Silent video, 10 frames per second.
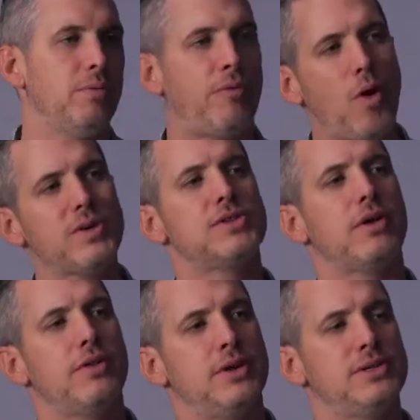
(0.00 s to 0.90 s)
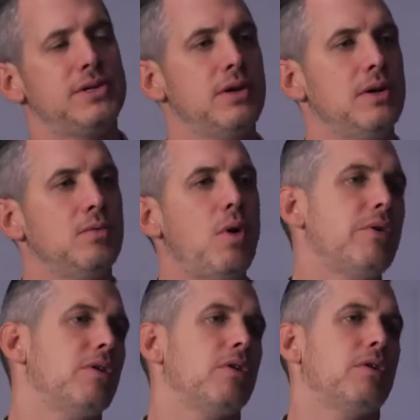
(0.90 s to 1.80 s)
Before we started this, what
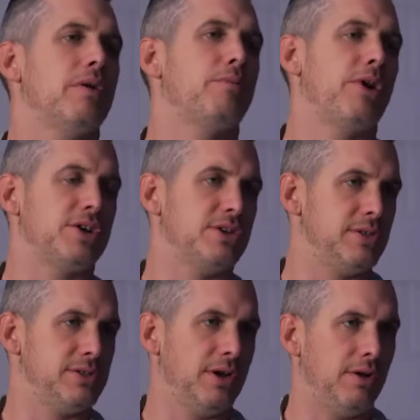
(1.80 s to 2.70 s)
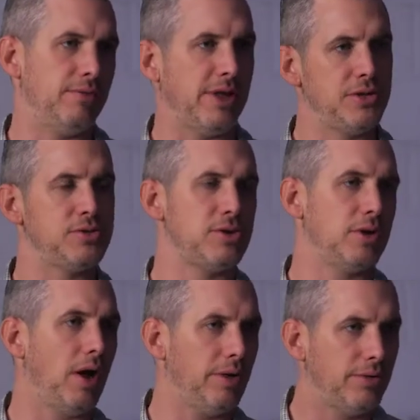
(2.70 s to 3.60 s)
were your impressions of lasers
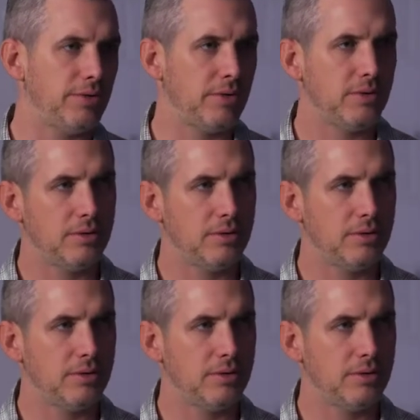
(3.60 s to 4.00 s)
on guns?